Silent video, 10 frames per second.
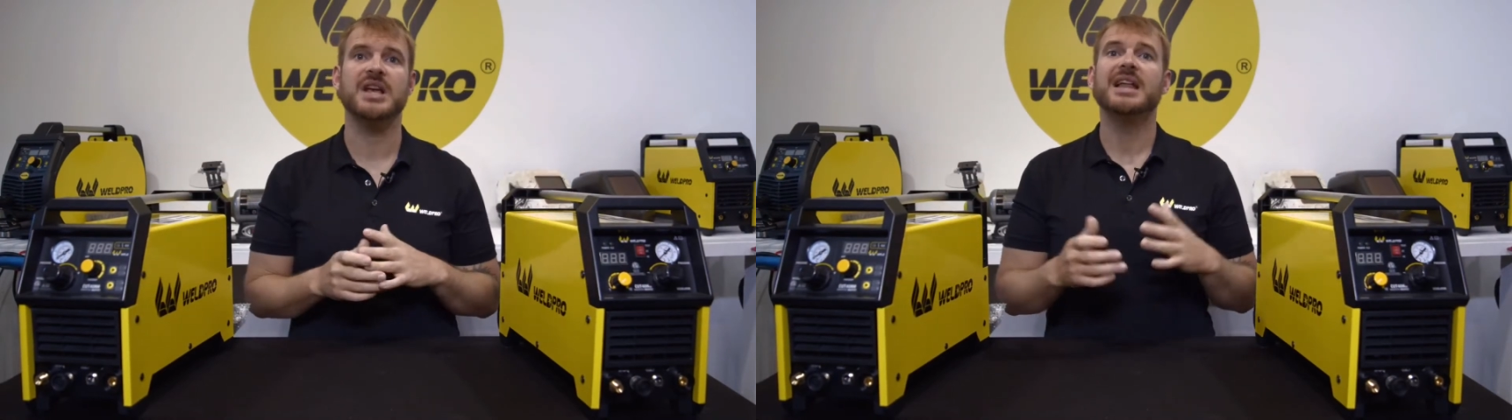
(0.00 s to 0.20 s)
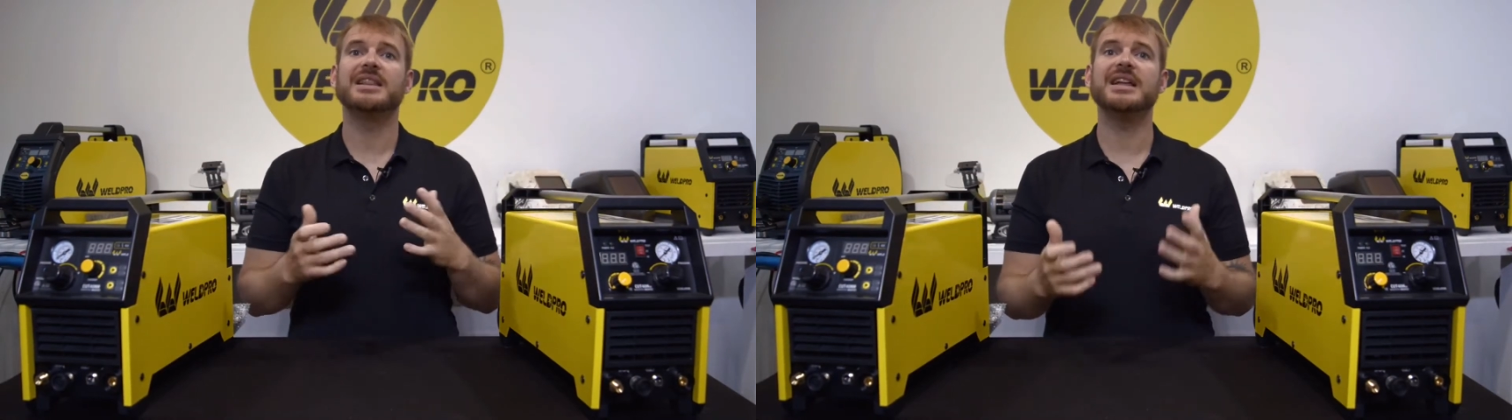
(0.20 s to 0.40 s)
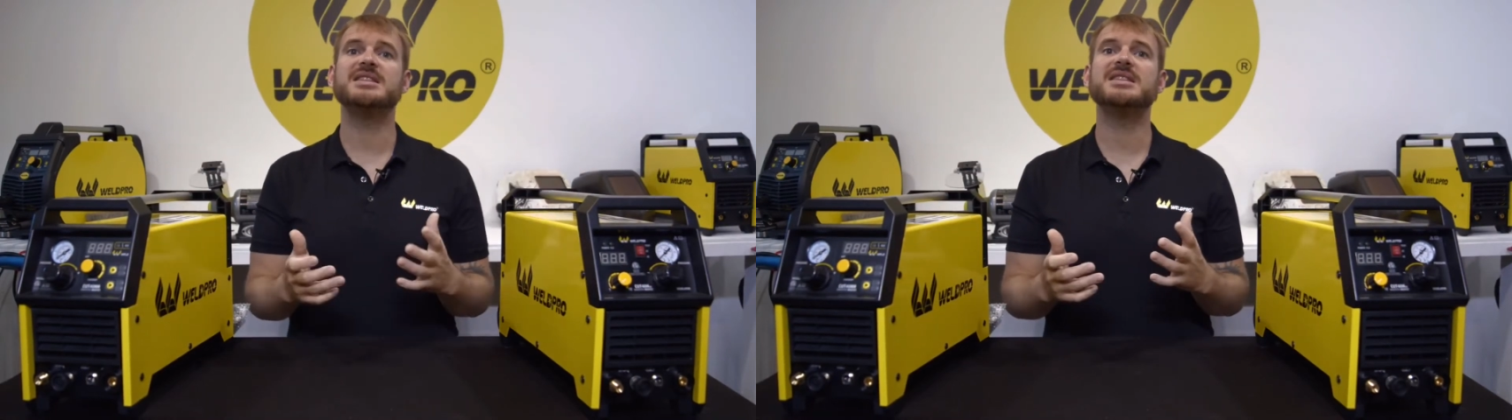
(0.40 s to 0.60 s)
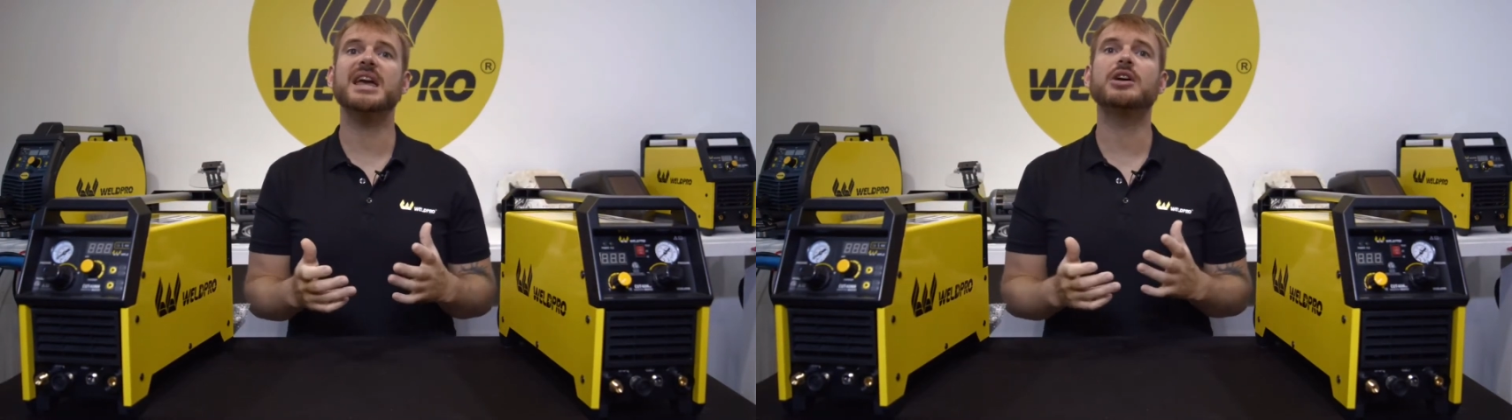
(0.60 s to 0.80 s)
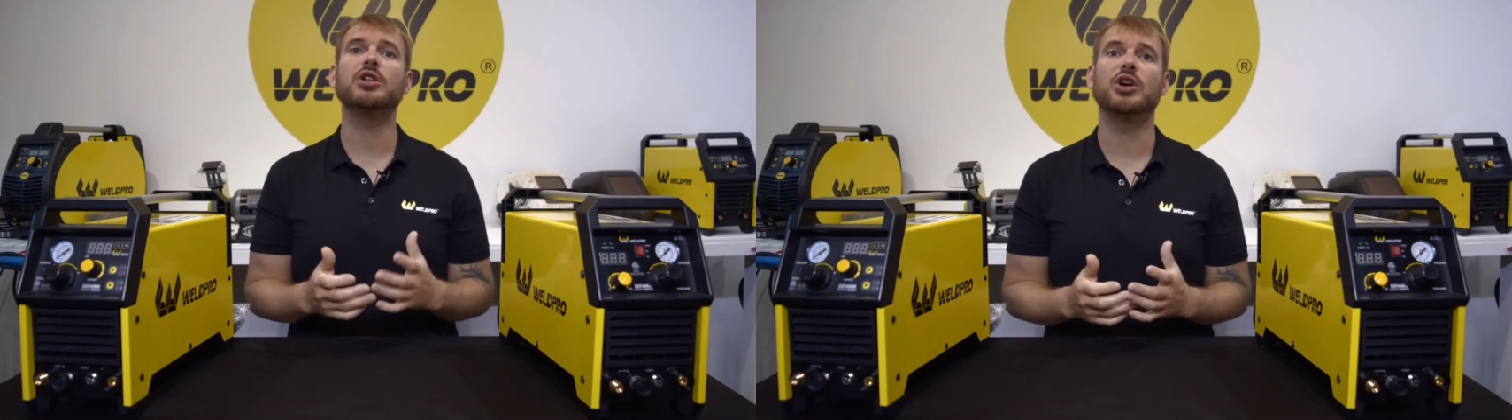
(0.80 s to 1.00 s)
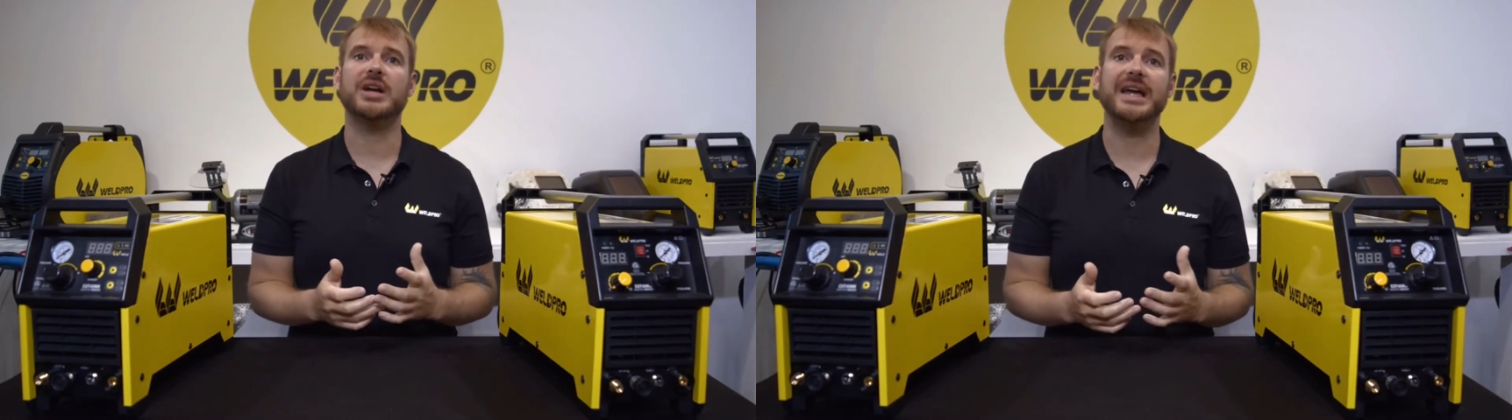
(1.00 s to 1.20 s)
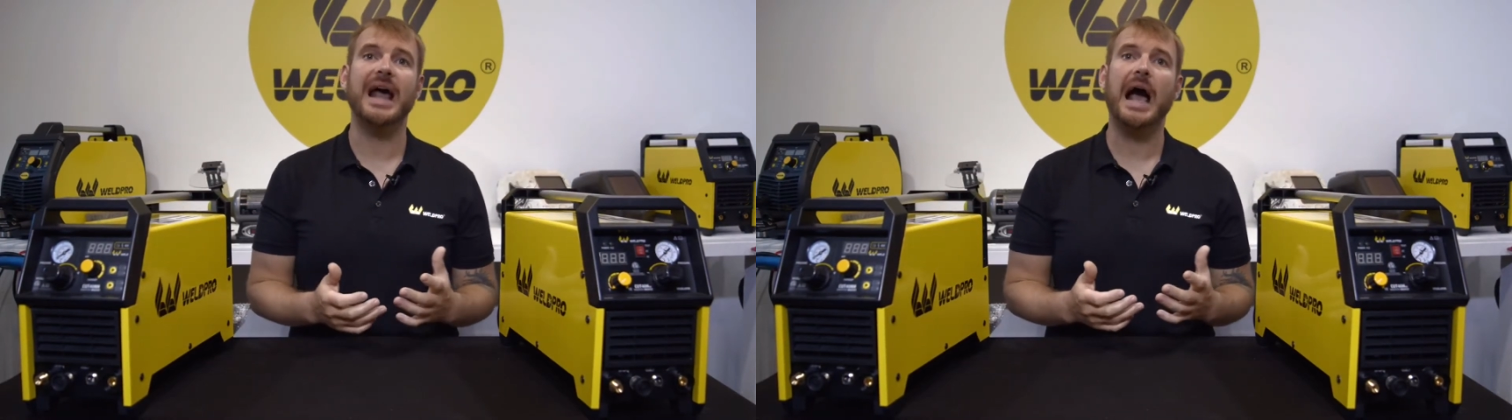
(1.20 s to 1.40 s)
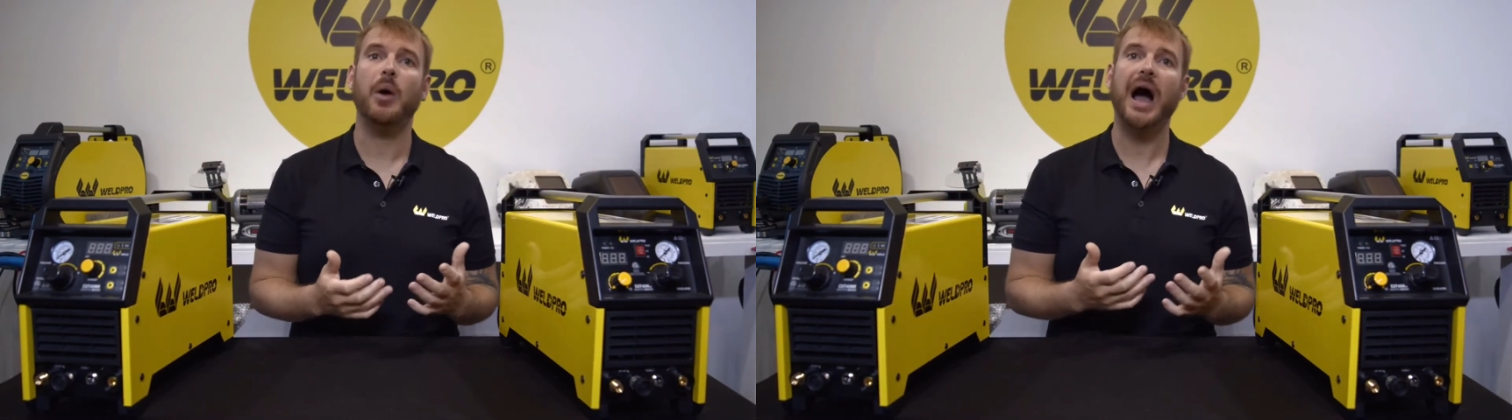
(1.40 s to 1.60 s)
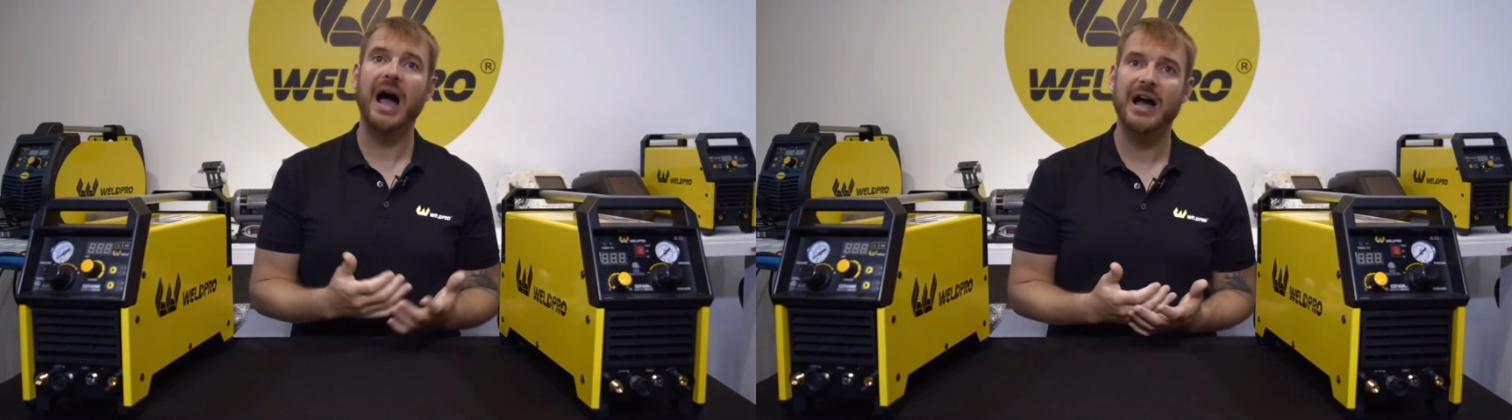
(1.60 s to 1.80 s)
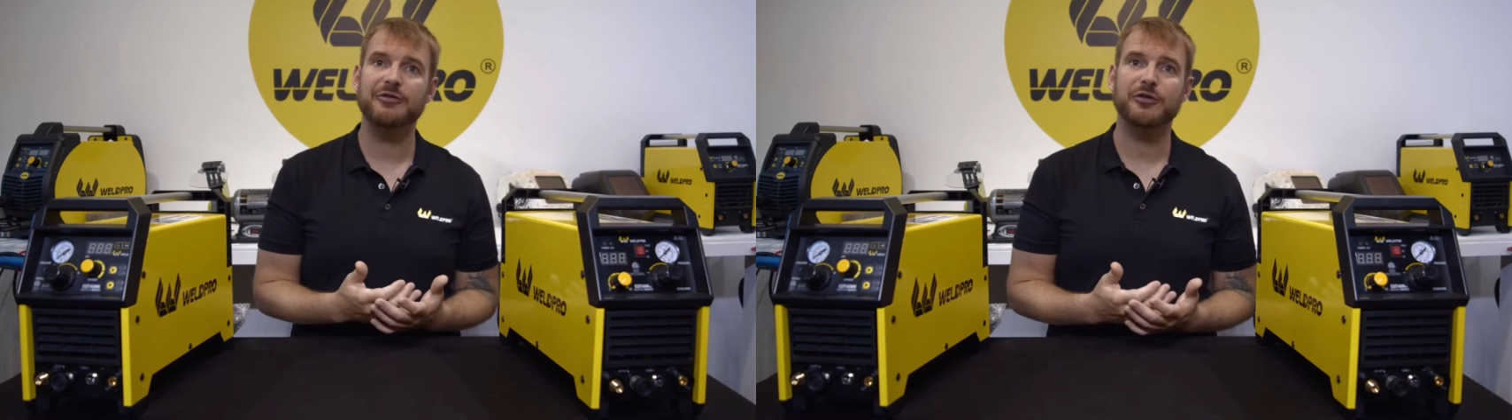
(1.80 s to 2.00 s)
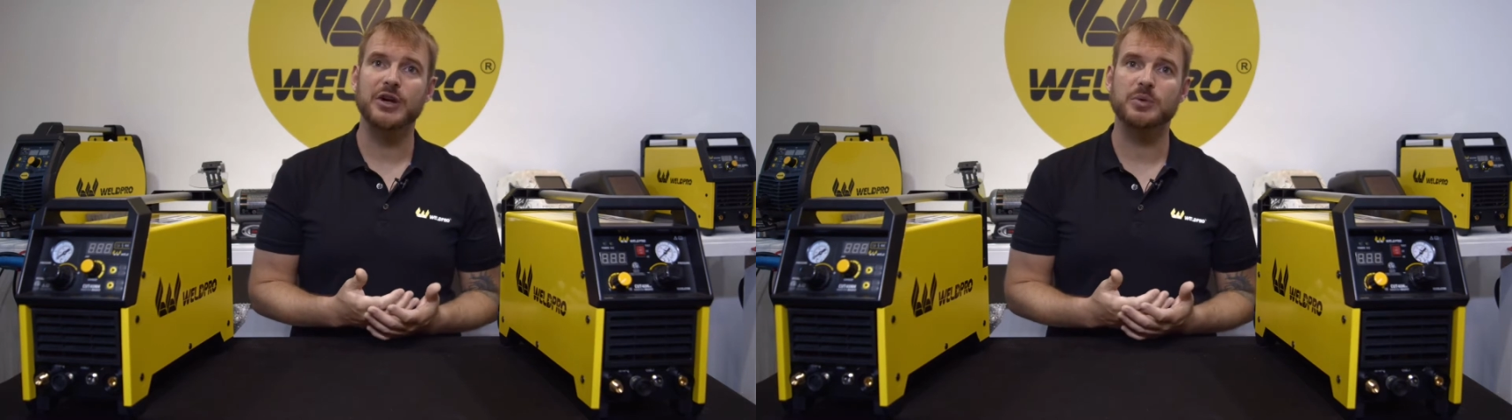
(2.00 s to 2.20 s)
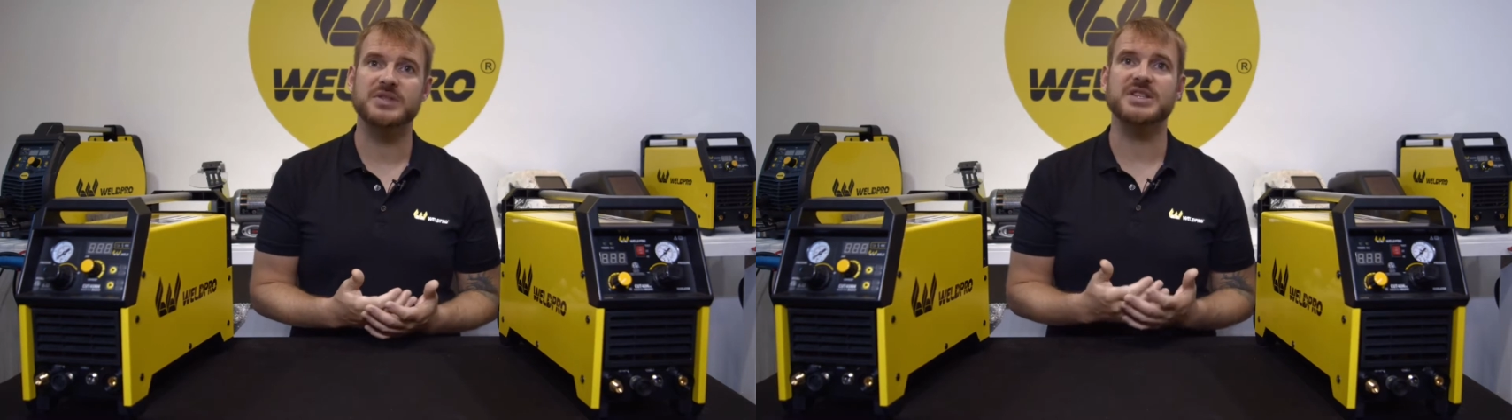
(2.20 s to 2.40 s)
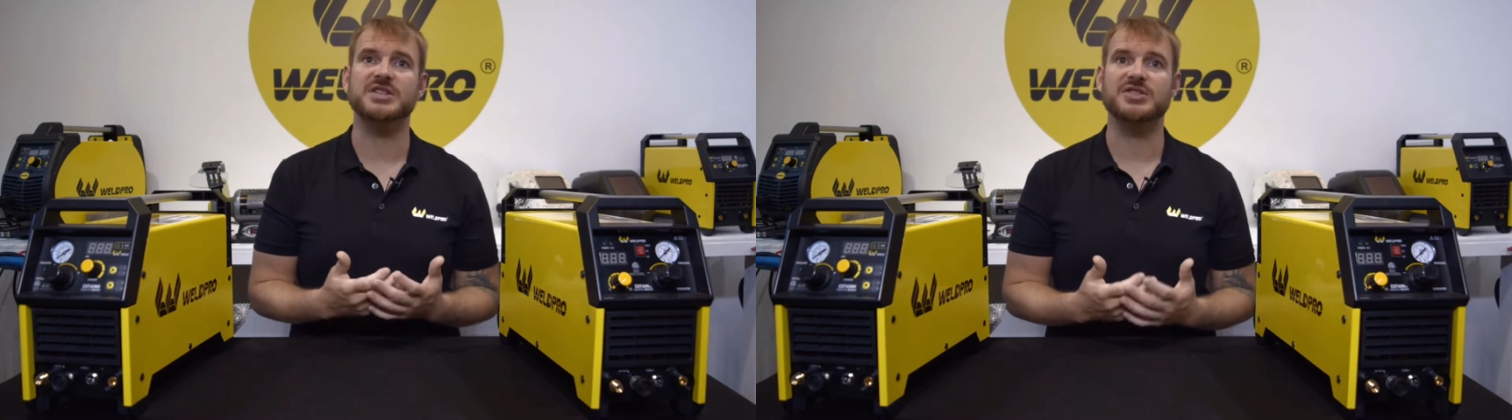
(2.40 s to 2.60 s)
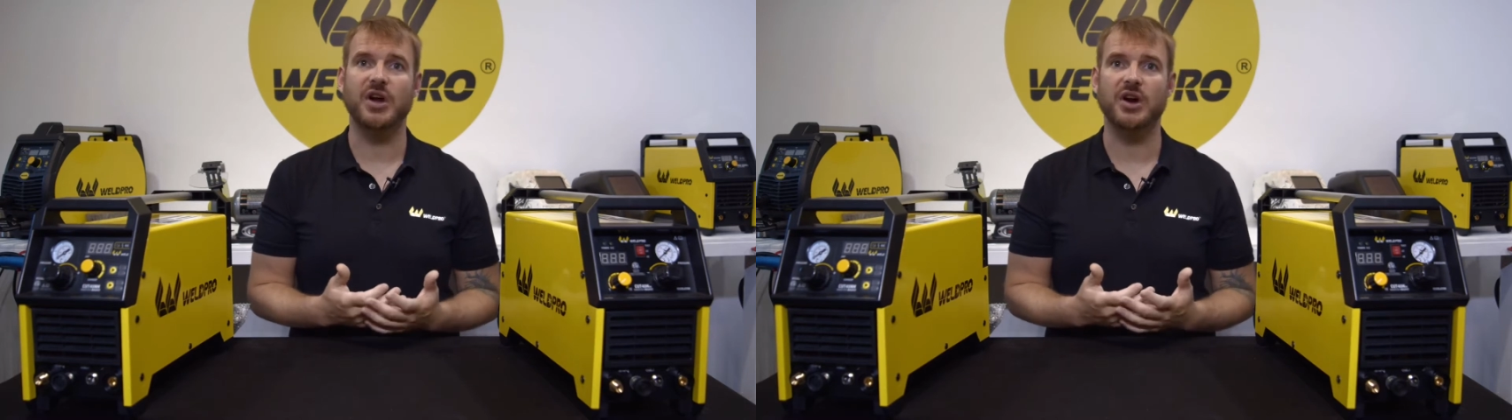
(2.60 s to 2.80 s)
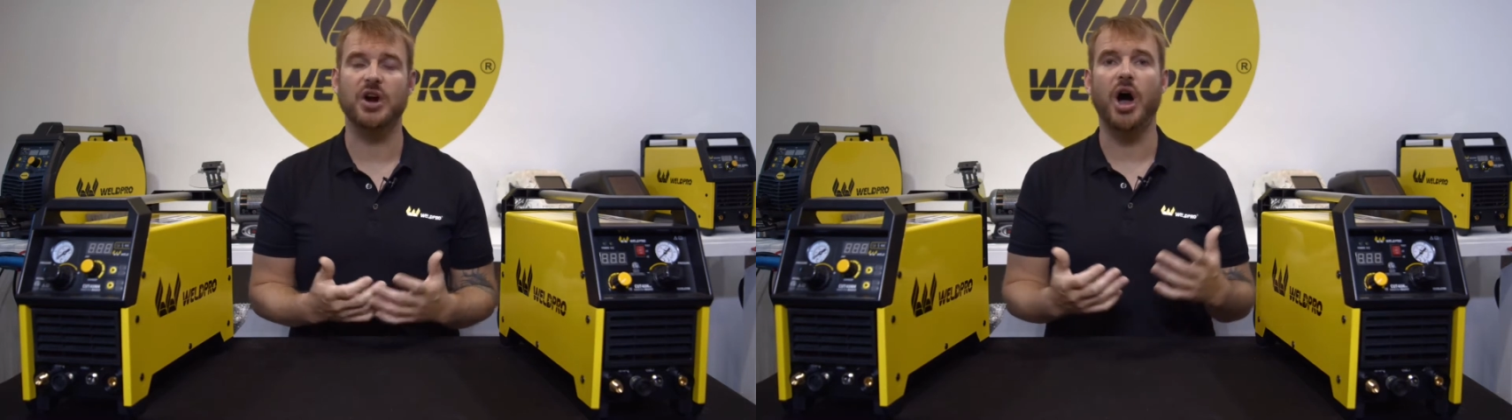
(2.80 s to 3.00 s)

let's take a look at how a high-frequency start